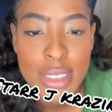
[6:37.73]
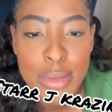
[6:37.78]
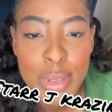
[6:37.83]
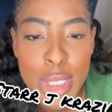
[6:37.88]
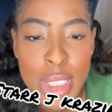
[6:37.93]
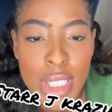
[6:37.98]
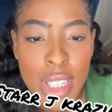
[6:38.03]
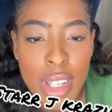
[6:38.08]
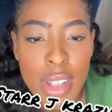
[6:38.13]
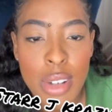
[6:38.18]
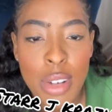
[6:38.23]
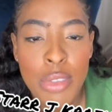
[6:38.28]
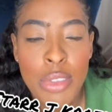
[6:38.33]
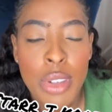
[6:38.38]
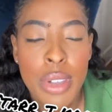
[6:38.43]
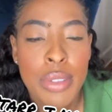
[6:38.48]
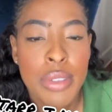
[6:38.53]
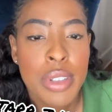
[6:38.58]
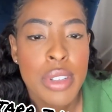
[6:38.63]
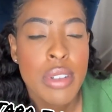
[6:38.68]
When do y'all go
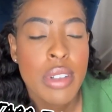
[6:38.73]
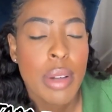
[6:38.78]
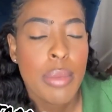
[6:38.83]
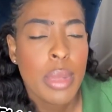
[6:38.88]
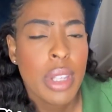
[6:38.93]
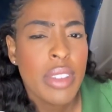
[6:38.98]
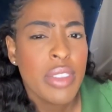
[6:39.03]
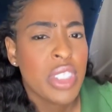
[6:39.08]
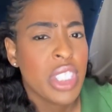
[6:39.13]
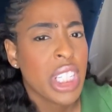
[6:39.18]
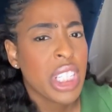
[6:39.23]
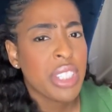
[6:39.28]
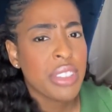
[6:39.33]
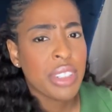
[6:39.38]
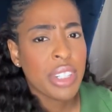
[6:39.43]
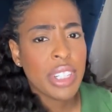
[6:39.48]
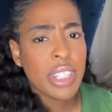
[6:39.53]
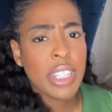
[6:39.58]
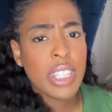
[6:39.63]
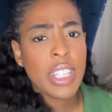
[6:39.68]
fill the reunion? I believe
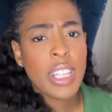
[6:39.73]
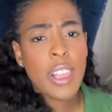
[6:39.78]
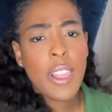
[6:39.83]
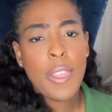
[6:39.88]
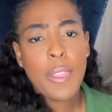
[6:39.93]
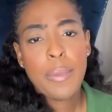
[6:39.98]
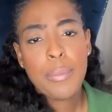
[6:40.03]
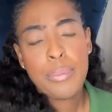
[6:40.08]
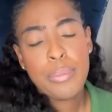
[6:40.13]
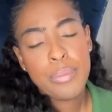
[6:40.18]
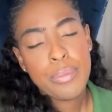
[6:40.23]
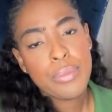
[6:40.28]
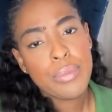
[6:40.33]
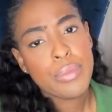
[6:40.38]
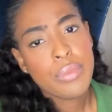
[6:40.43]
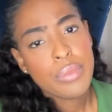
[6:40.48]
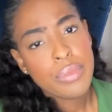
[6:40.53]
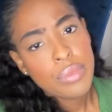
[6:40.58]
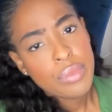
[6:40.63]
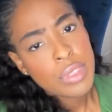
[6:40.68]
January
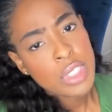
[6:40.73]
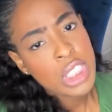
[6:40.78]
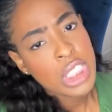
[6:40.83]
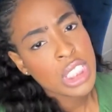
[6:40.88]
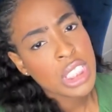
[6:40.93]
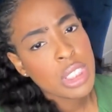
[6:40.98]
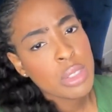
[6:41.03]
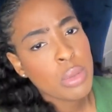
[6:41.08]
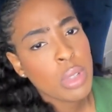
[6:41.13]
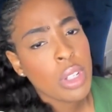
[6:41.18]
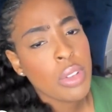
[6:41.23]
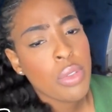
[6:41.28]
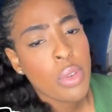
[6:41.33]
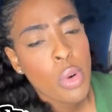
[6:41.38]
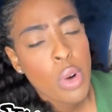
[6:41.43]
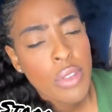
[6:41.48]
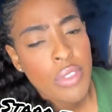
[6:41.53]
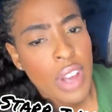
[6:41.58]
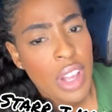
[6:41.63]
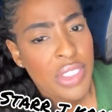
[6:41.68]

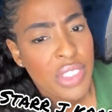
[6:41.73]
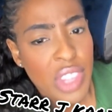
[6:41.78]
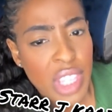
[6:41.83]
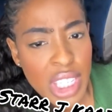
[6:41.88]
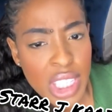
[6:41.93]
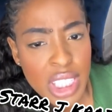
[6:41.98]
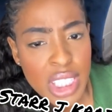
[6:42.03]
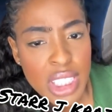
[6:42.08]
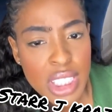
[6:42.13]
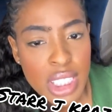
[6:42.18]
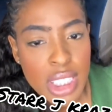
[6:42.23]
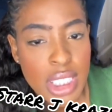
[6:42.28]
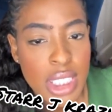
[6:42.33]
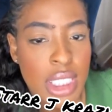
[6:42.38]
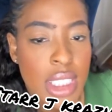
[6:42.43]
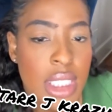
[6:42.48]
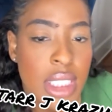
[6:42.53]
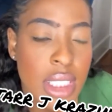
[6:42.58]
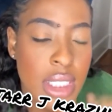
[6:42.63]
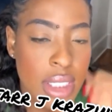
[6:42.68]
24th, I think.
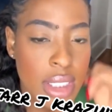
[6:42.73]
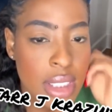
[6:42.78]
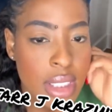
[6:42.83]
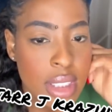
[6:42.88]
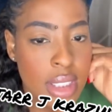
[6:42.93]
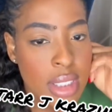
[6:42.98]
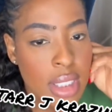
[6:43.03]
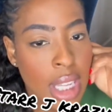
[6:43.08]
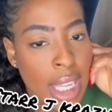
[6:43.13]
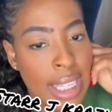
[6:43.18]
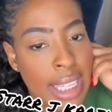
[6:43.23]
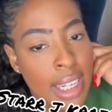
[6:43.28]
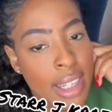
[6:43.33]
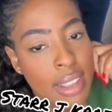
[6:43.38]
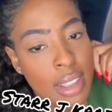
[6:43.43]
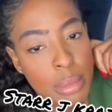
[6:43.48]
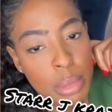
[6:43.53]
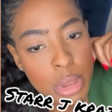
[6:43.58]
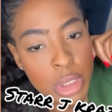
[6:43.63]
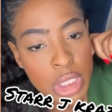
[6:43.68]
I
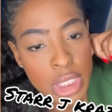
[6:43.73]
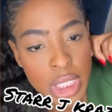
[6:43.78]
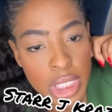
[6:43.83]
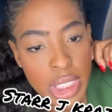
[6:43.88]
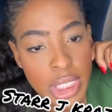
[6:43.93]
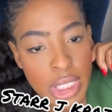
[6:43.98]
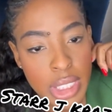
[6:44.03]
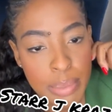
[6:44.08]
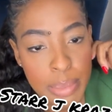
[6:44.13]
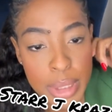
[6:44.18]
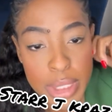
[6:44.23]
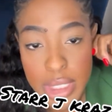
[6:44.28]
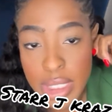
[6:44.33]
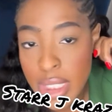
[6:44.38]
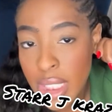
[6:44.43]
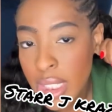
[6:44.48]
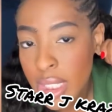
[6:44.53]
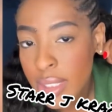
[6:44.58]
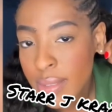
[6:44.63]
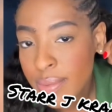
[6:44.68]
gotta double check, but
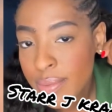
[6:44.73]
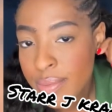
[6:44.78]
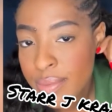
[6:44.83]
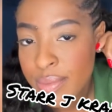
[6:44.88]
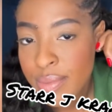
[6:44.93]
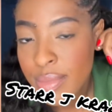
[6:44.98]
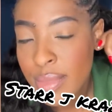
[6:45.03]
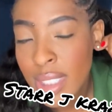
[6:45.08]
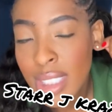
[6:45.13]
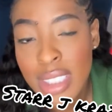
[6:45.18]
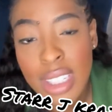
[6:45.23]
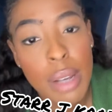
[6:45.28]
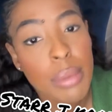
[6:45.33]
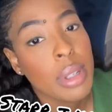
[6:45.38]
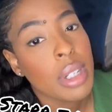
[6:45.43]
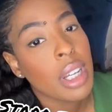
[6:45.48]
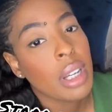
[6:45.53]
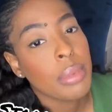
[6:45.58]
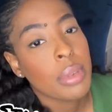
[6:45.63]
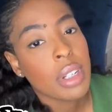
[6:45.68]
yeah, it's
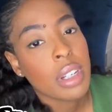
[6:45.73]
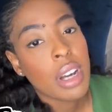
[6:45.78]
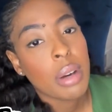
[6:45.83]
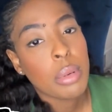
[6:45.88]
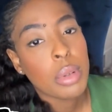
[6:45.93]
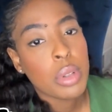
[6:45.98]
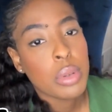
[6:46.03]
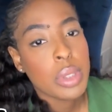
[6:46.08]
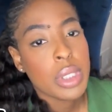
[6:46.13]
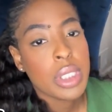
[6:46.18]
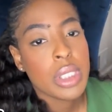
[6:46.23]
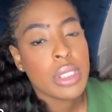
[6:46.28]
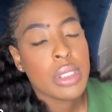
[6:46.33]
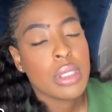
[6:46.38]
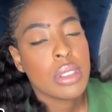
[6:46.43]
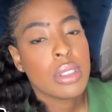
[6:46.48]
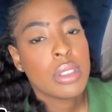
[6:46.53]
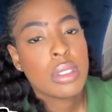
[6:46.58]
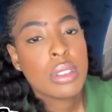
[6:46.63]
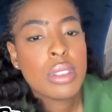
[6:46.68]
coming up in a couple of
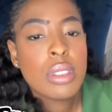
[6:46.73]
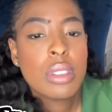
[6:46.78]
weeks.